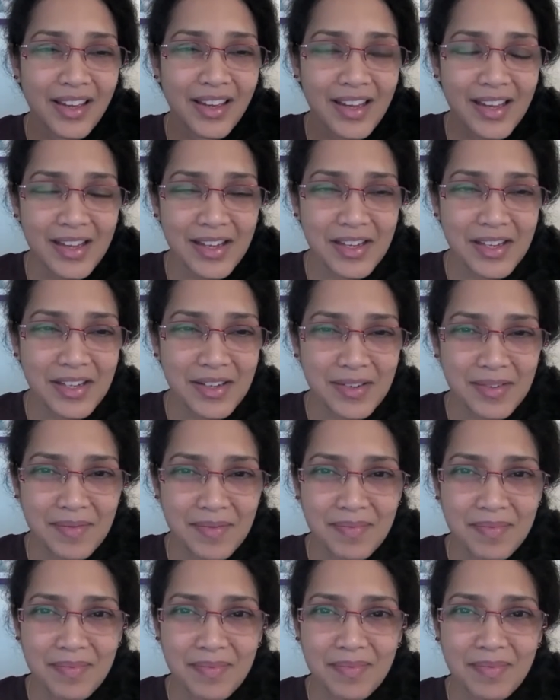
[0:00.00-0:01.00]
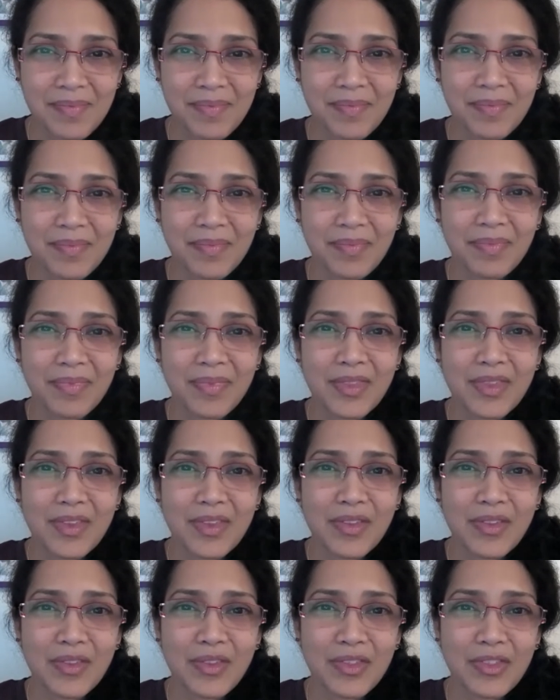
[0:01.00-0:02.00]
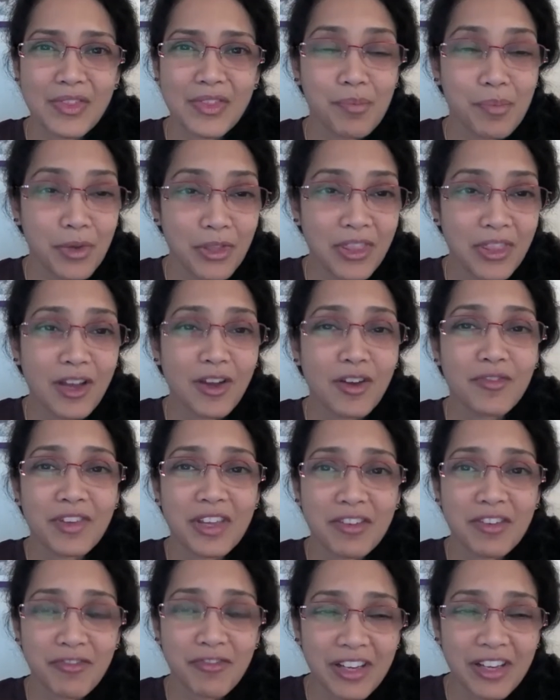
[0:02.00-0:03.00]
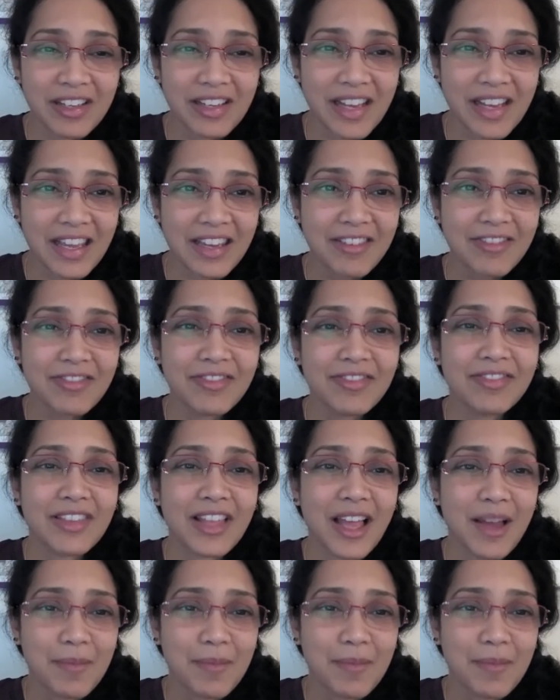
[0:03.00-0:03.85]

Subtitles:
the Buddha of Infinite Life,